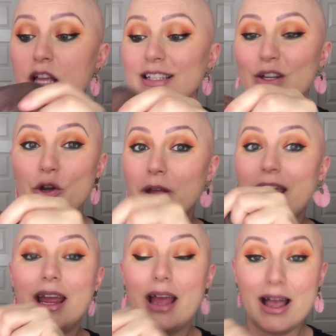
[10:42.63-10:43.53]
So
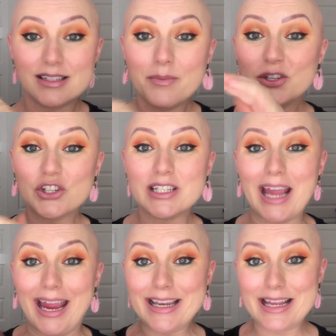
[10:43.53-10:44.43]
as I mentioned,
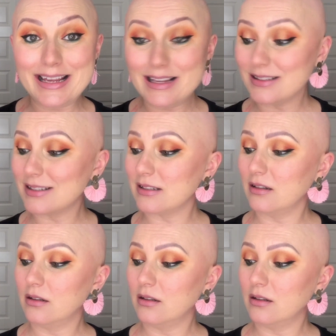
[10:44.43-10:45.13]
it is